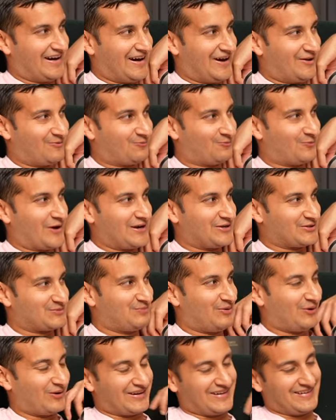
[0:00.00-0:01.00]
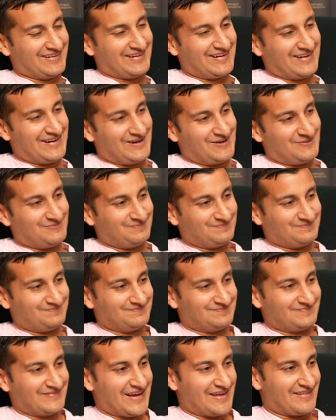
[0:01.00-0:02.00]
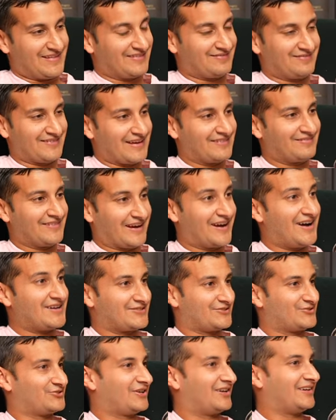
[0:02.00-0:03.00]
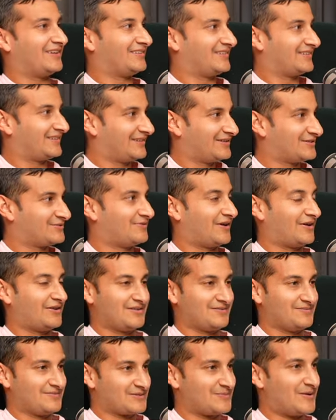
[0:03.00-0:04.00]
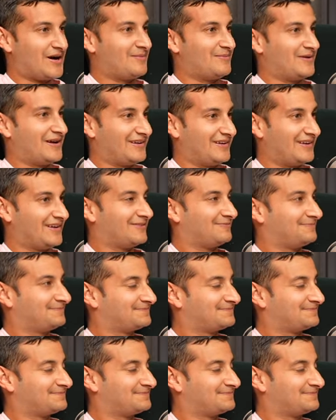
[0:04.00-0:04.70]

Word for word: I uh, read his book, and um, yeah, the, the, the guy's a G. He's a very smart man, yeah.